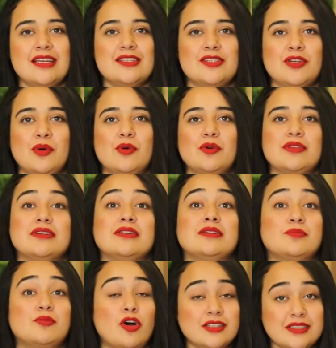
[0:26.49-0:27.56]
So
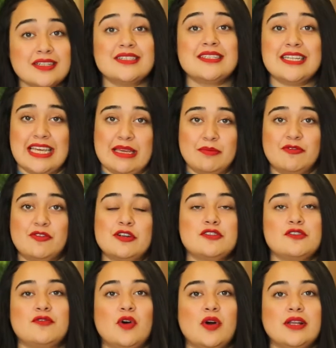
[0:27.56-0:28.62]
the project's name,
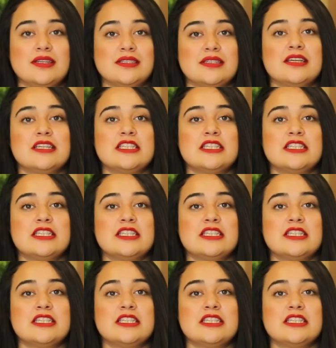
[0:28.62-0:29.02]
first of all, is